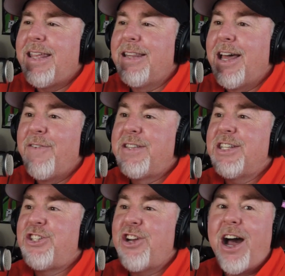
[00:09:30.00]
he
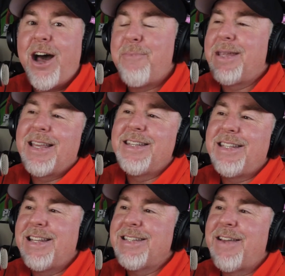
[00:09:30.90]
loves his job
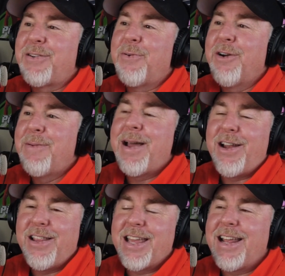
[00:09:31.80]
because he doesn't have to worry
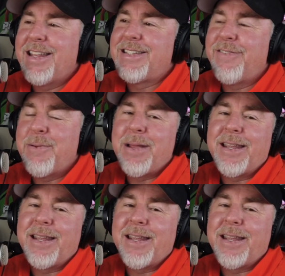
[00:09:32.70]
about all that kind of stuff.